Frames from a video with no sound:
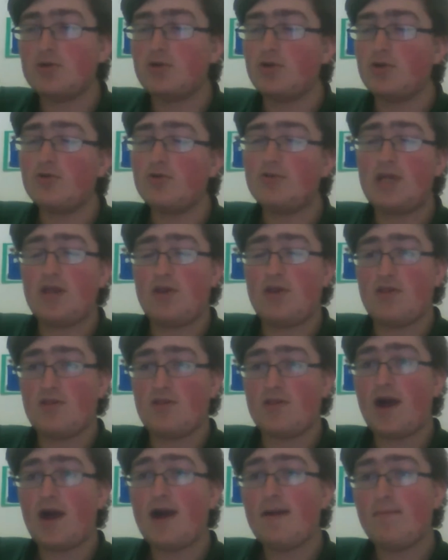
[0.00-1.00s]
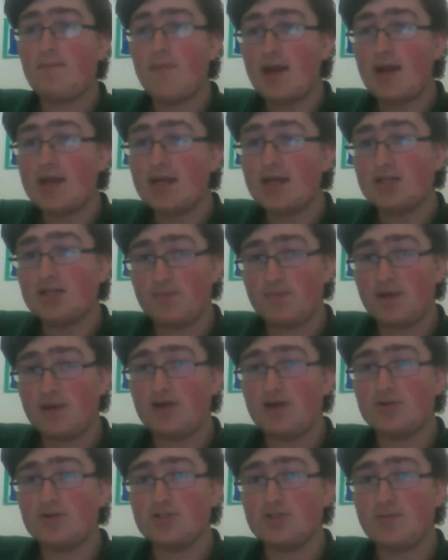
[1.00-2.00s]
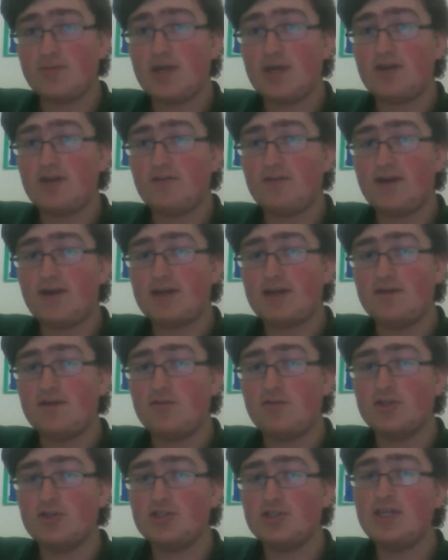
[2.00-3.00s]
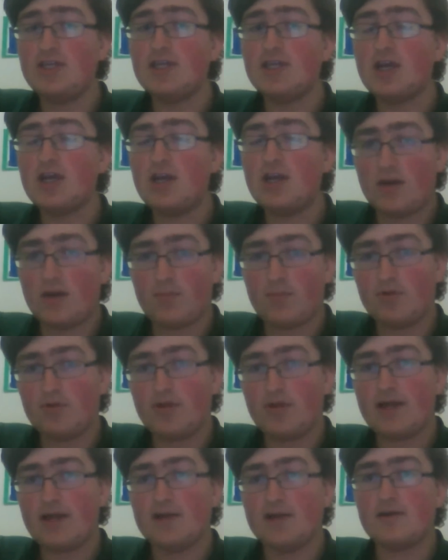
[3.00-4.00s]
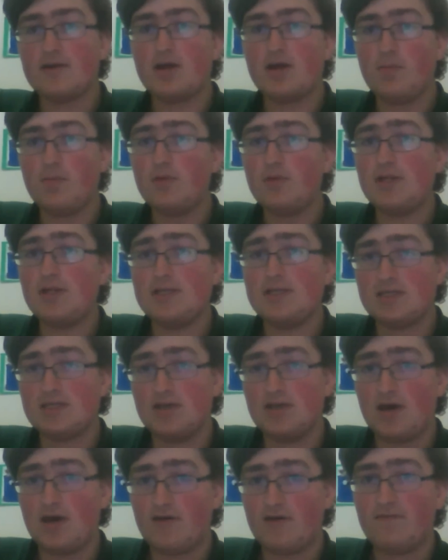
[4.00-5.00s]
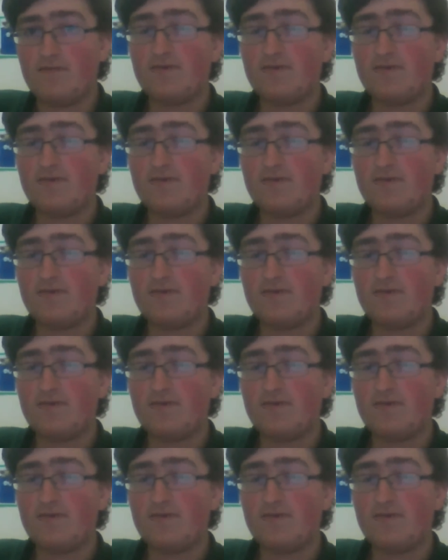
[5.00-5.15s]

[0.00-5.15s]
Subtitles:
don't need that many spells to make it effective. You just need a couple, and a couple is enough.